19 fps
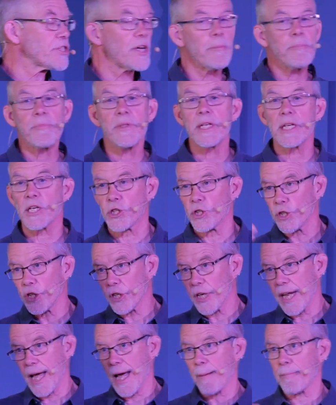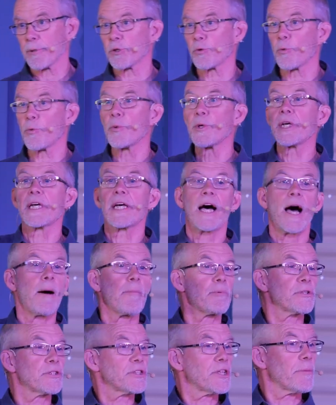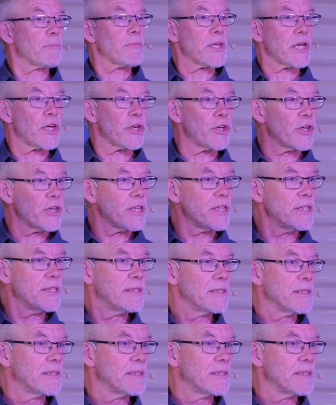something good happens, when we accomplish something good,